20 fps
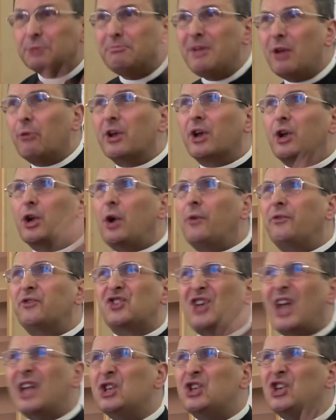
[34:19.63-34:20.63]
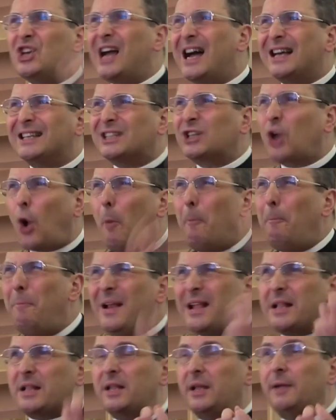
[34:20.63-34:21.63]
miracle of changing us
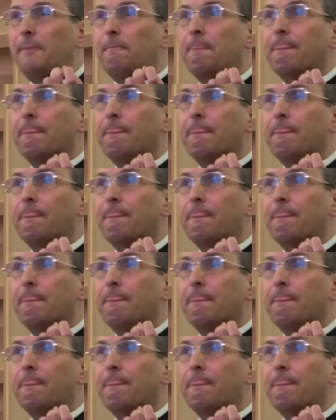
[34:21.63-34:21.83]
completely.